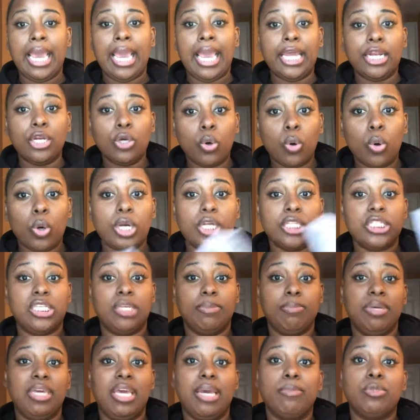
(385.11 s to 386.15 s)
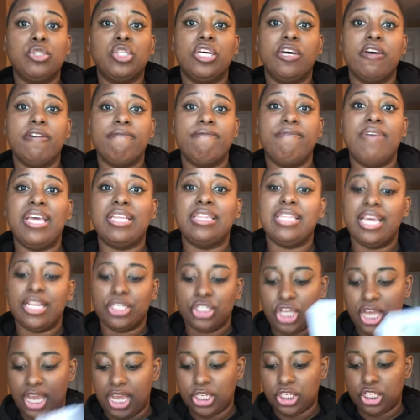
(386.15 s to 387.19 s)
in order to be able to affect that
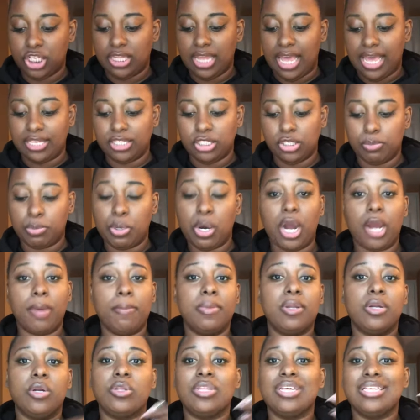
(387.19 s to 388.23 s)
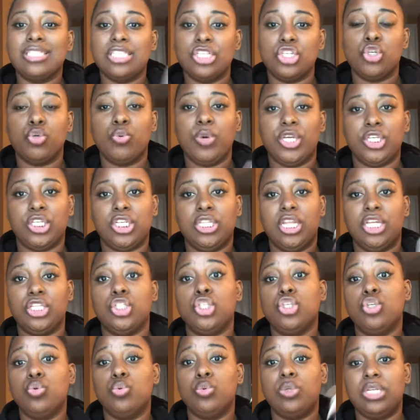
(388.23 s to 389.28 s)
change in that department or that situation
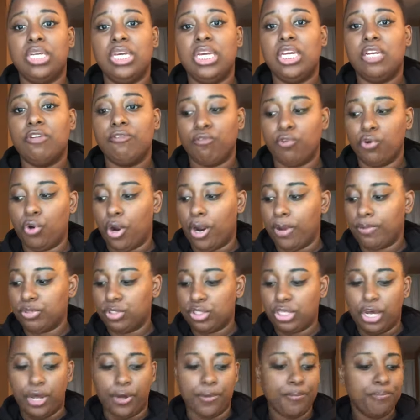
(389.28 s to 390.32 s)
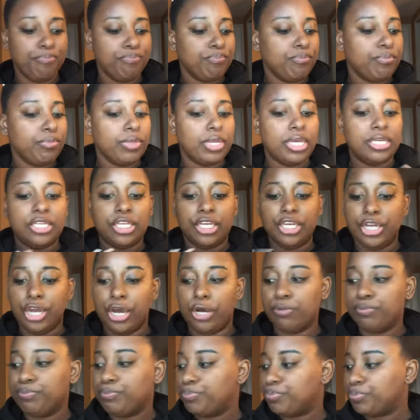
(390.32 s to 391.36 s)
that you need for. So, you know,